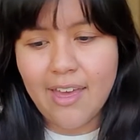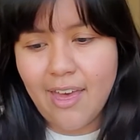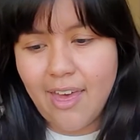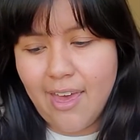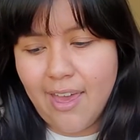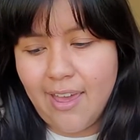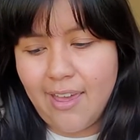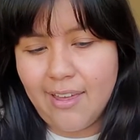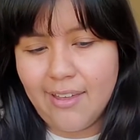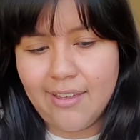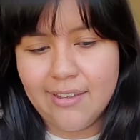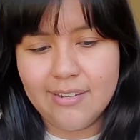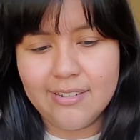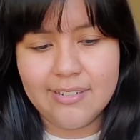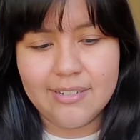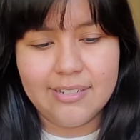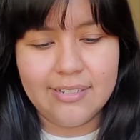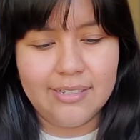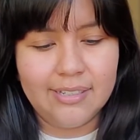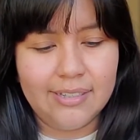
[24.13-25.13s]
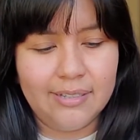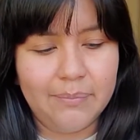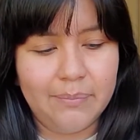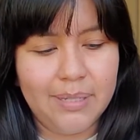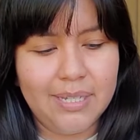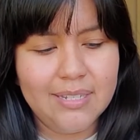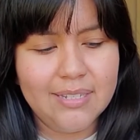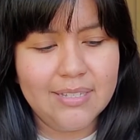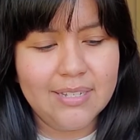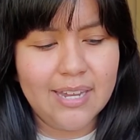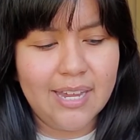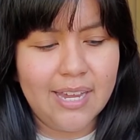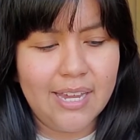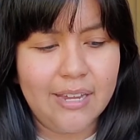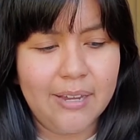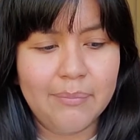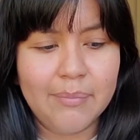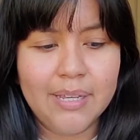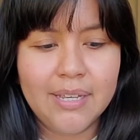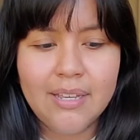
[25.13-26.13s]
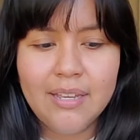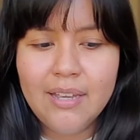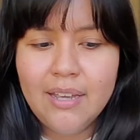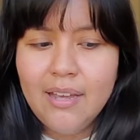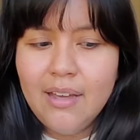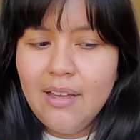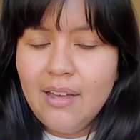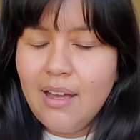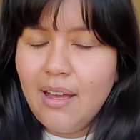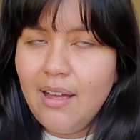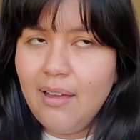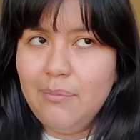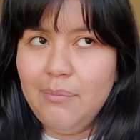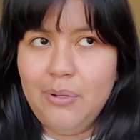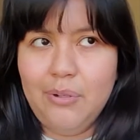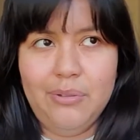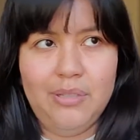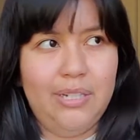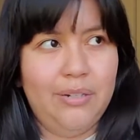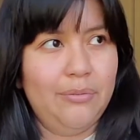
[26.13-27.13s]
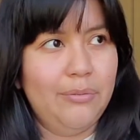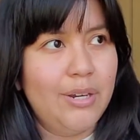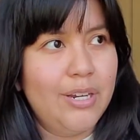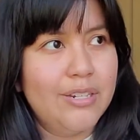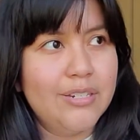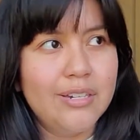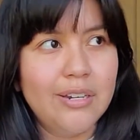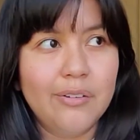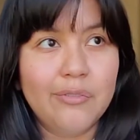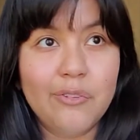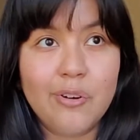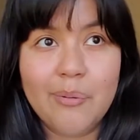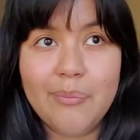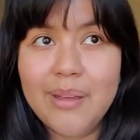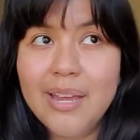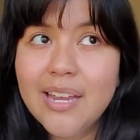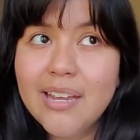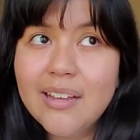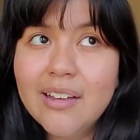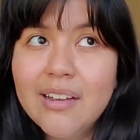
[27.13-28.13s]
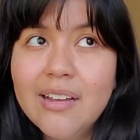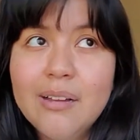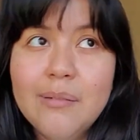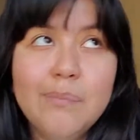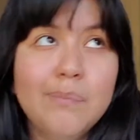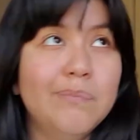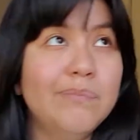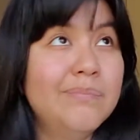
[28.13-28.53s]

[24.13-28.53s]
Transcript: and in the meantime, I'm only reaching for makeup